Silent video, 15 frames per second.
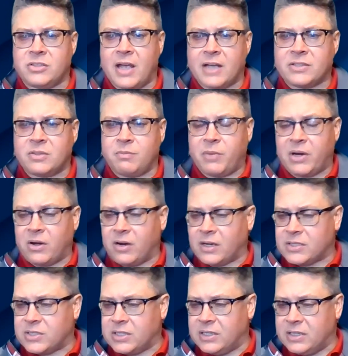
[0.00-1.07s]
Jackson
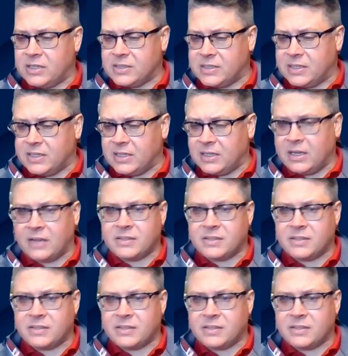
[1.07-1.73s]
Barracks is the.